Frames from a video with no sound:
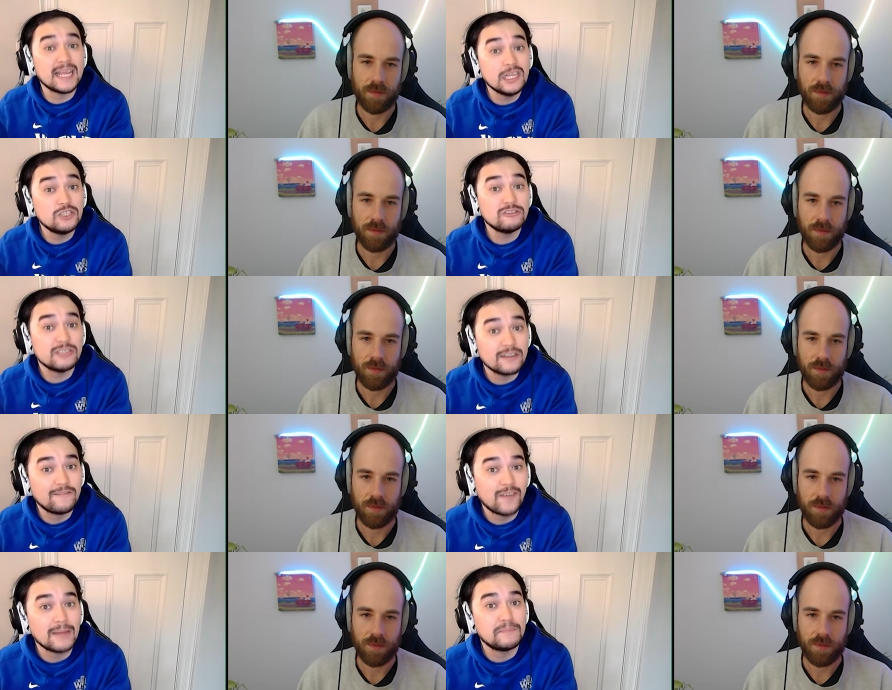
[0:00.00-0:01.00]
Speaker 1: interesting
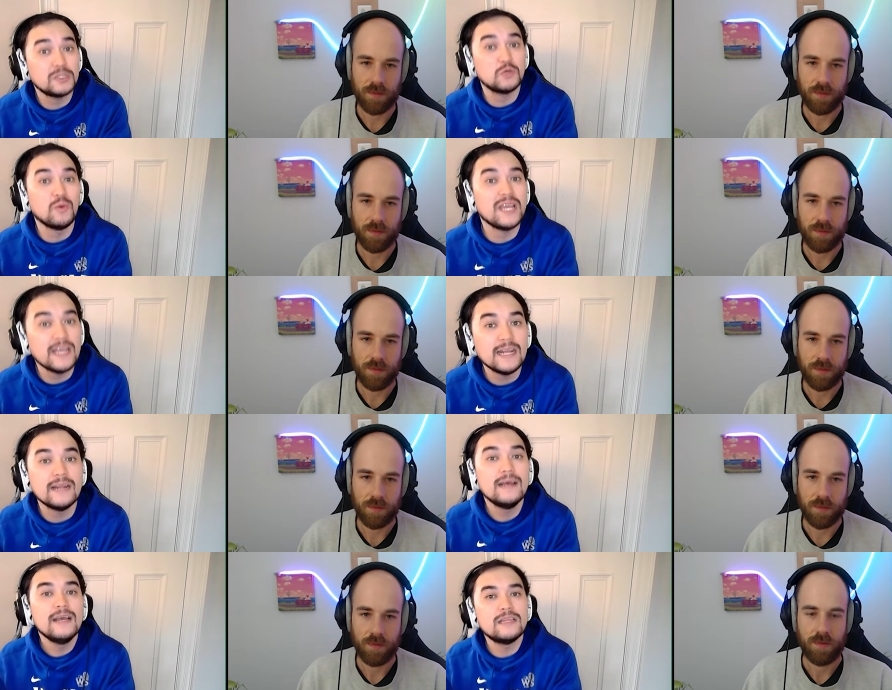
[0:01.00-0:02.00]
fight between
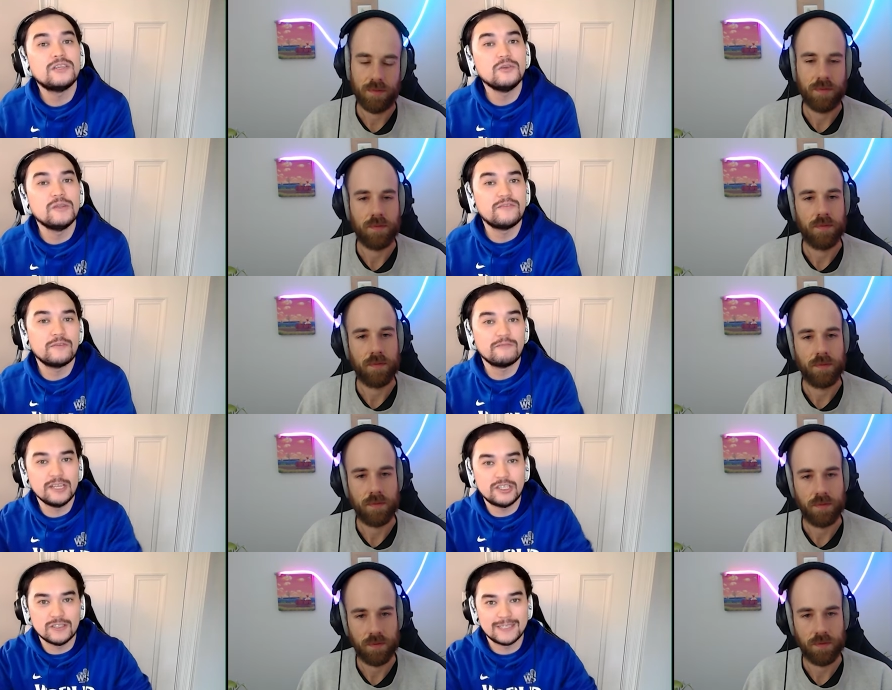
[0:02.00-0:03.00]
the two different
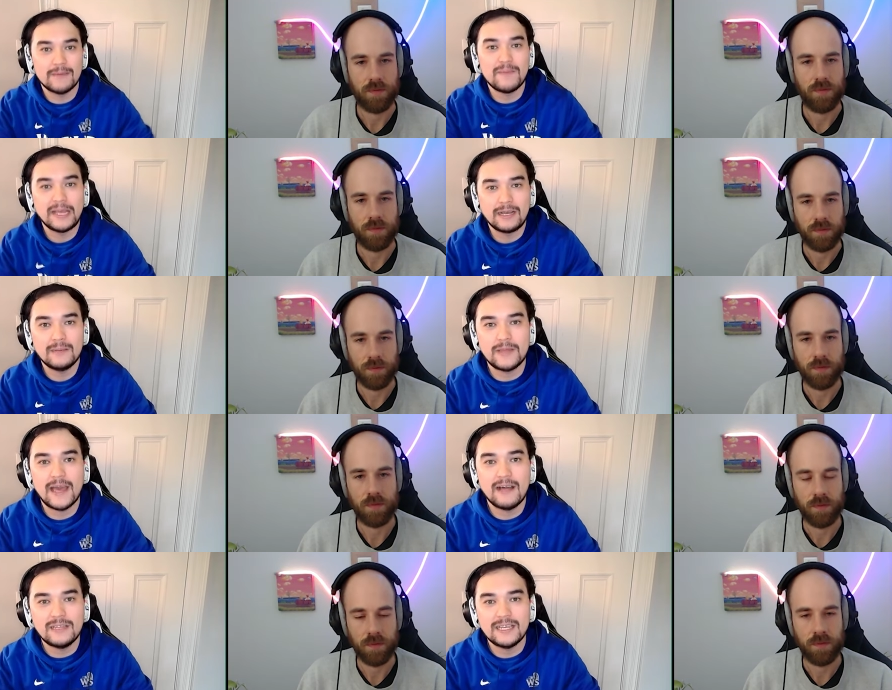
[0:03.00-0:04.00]
regions that make up the
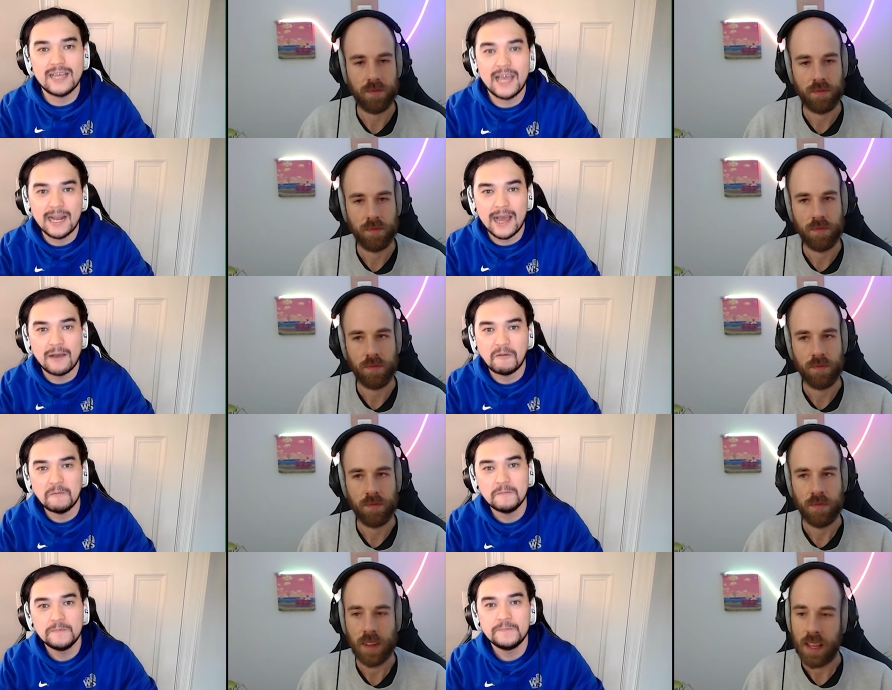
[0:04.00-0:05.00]
L T A now.
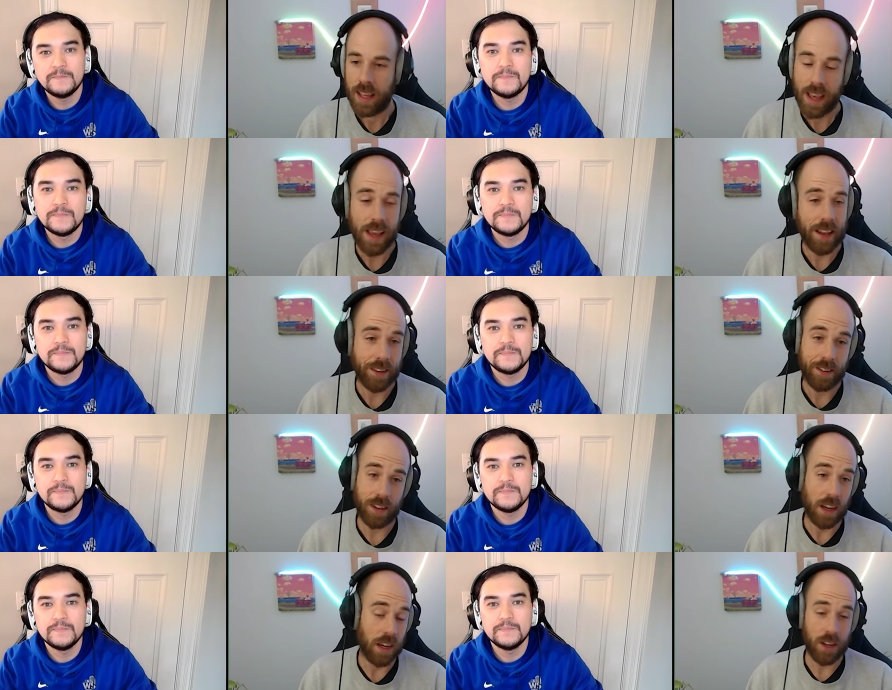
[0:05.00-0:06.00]
And,
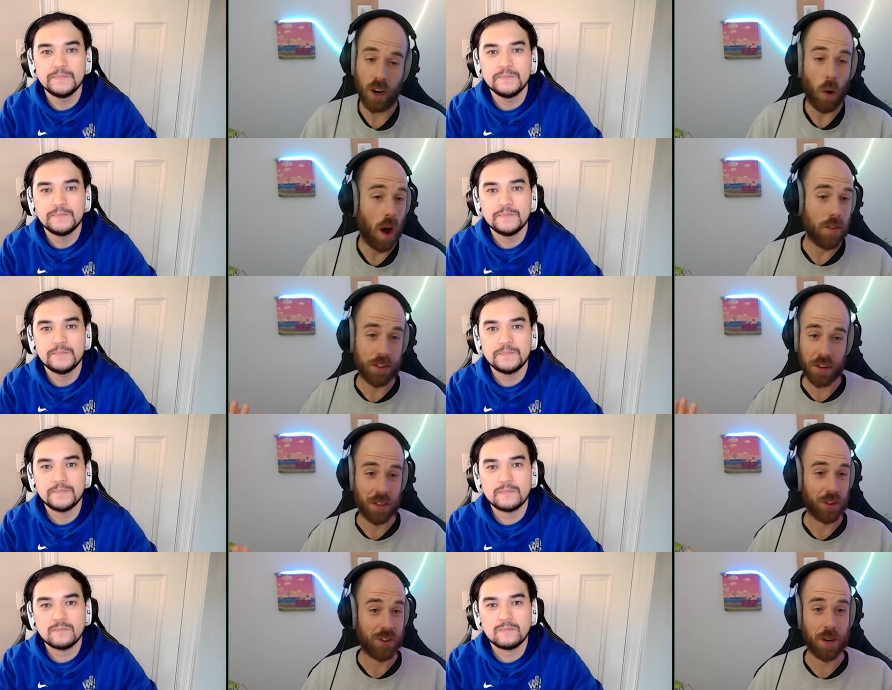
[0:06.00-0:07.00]
uh,
Speaker 2: you know, obviously
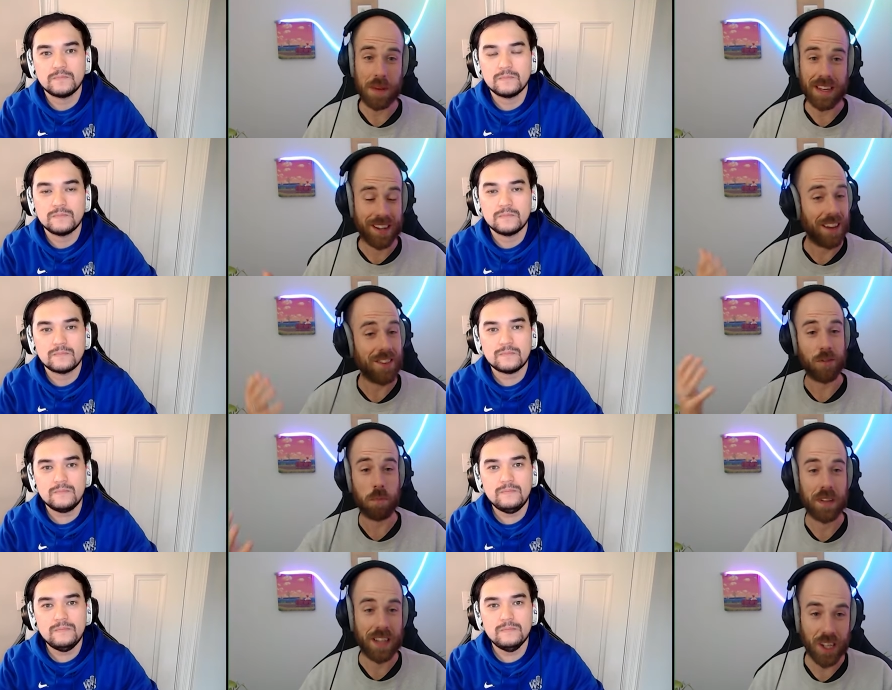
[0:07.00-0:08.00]
there's going to be tons of
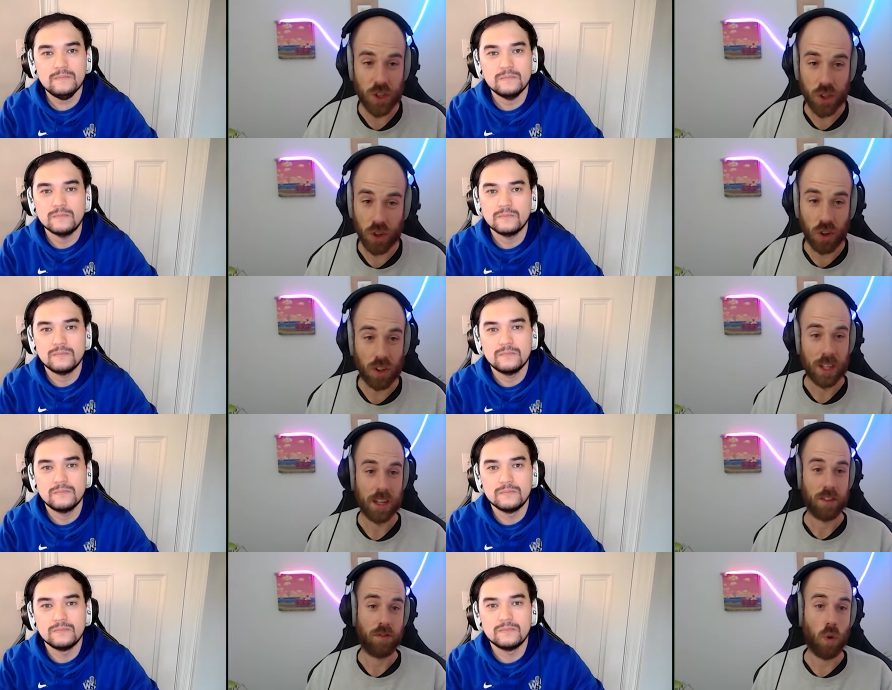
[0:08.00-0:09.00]
potential
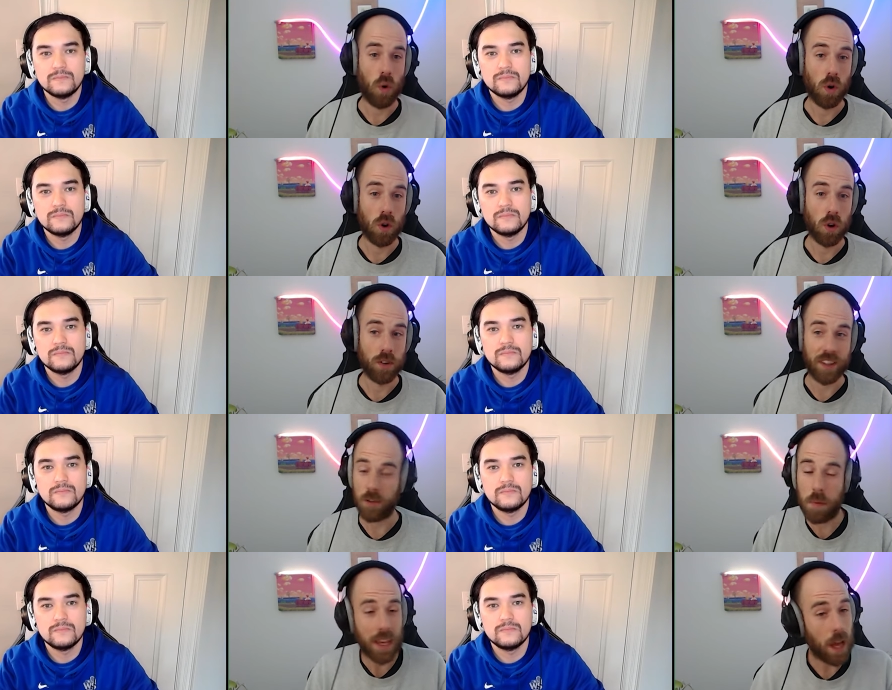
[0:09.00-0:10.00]
for these
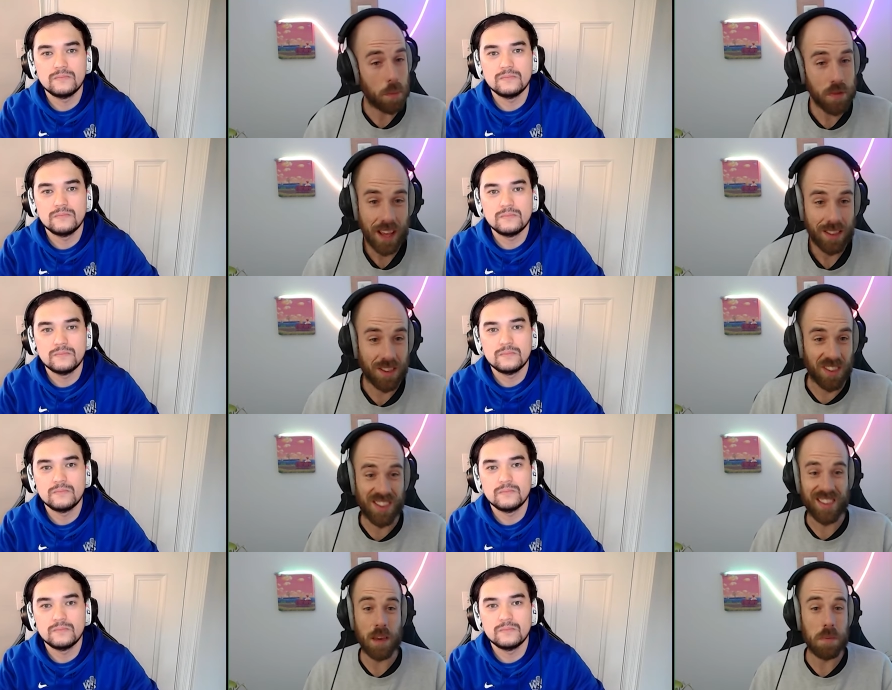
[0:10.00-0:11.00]
big upsets. The
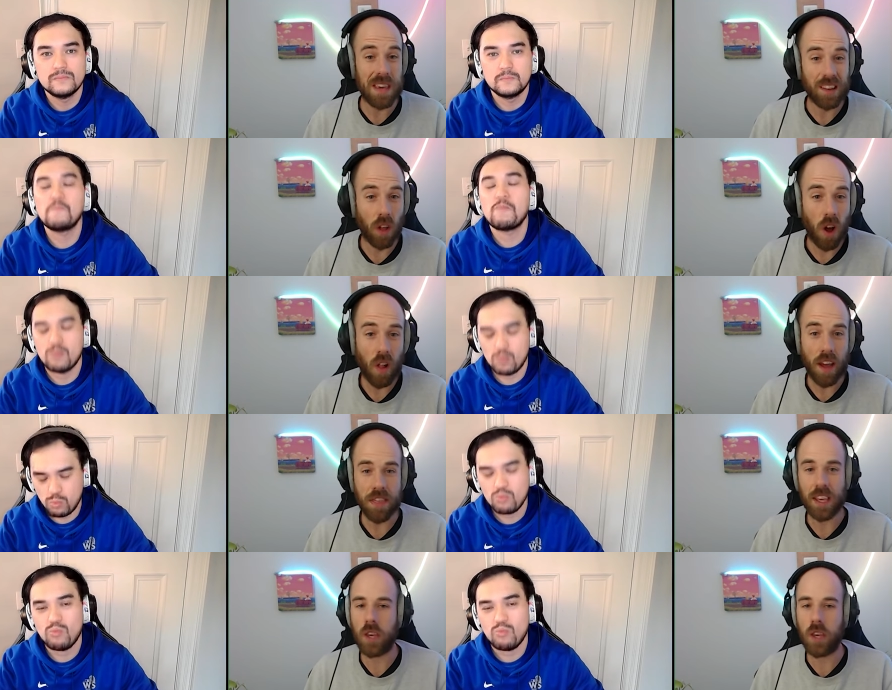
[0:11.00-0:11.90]
C B L O L, I think